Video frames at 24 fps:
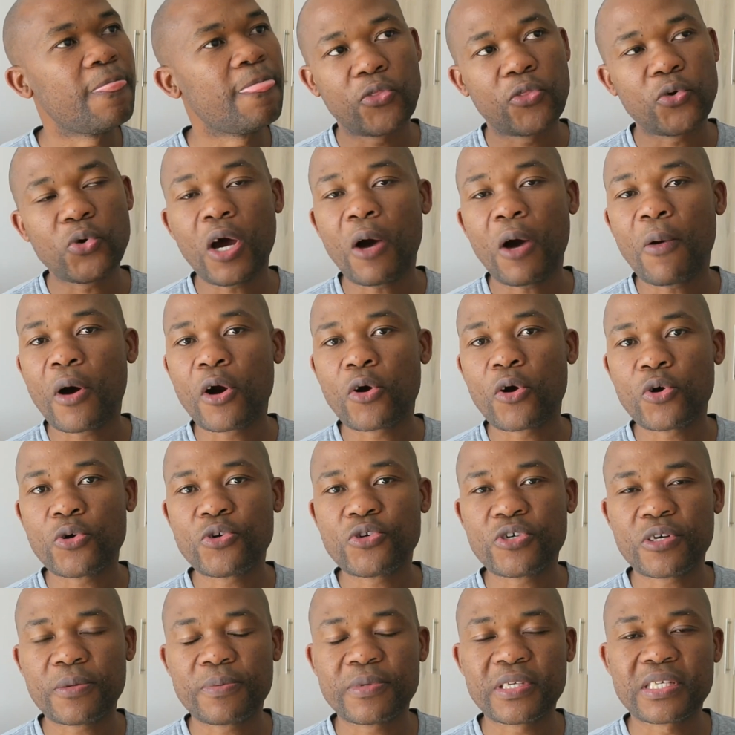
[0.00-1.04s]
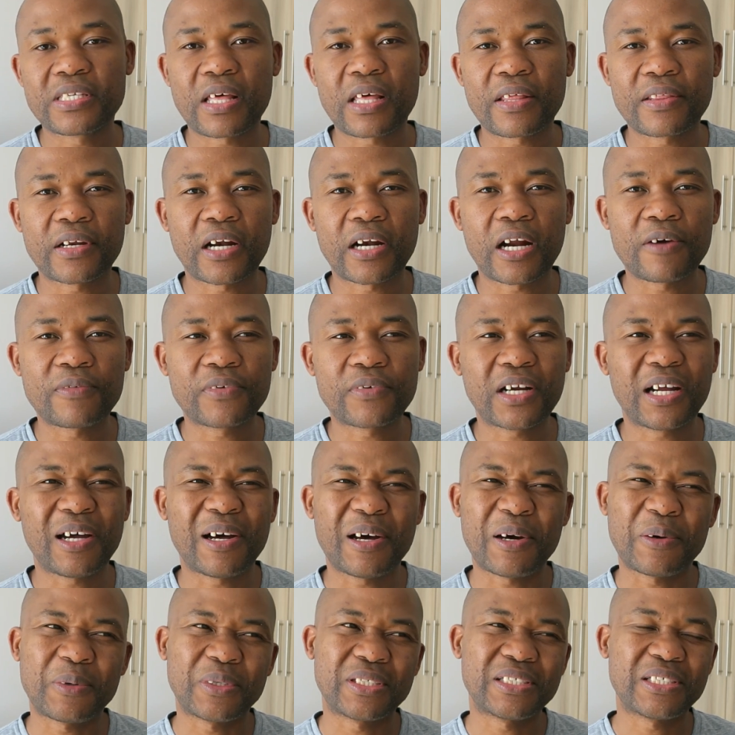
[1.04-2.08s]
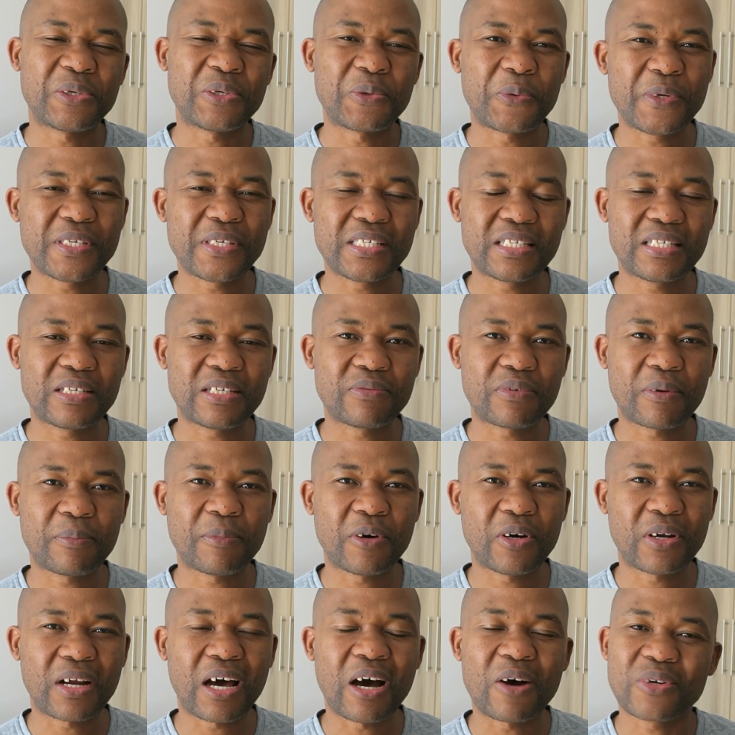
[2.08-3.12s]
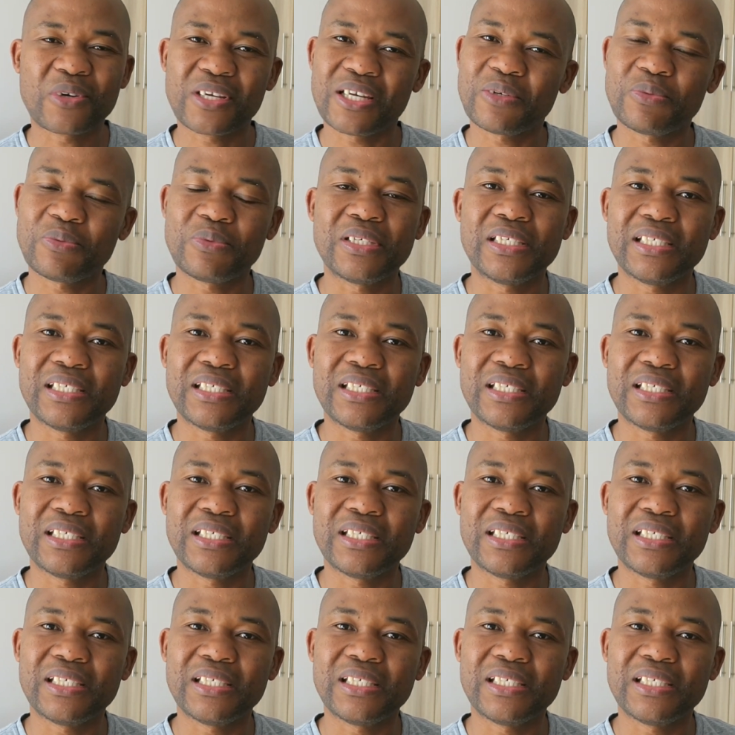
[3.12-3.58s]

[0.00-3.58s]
Through our road trips in Southern Africa, I was inquisitive about how can